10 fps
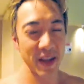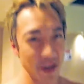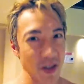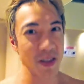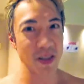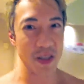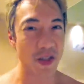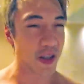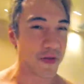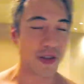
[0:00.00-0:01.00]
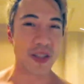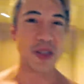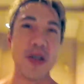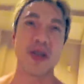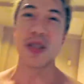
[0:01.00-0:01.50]
And you're gonna, you're gonna feel it
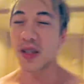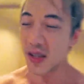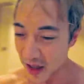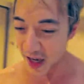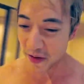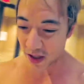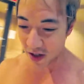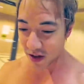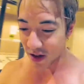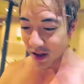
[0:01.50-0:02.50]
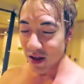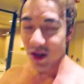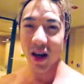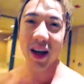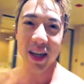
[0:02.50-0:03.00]
too. It's just like when you're, you're
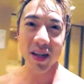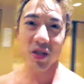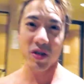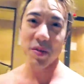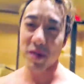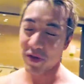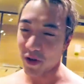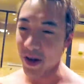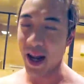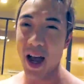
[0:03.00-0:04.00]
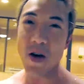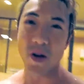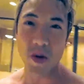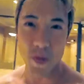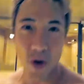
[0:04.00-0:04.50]
jogging on a treadmill for an
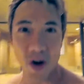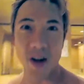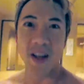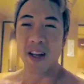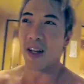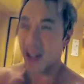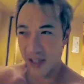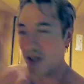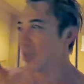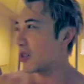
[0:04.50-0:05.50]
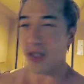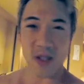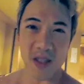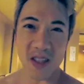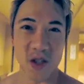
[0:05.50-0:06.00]
hour or more, you're
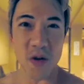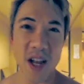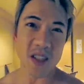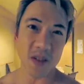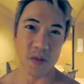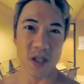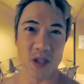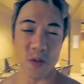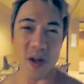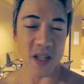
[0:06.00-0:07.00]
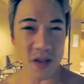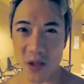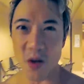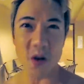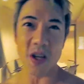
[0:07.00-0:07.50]
just drenched with sweat. You're
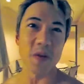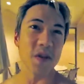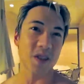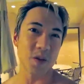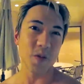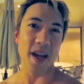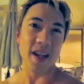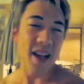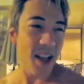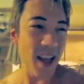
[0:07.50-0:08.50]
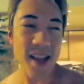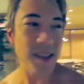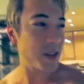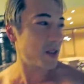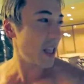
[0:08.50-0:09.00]
soaking with sweat. And
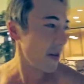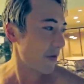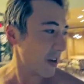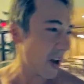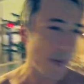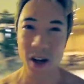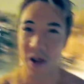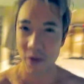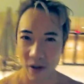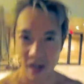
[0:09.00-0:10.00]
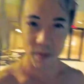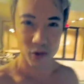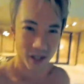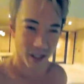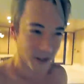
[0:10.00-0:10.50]
it's the same phenomenon when I'm
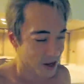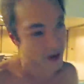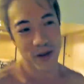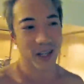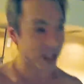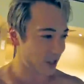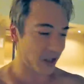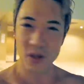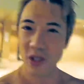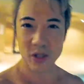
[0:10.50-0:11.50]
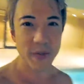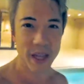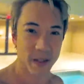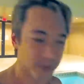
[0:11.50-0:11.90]
doing my continuous swimming.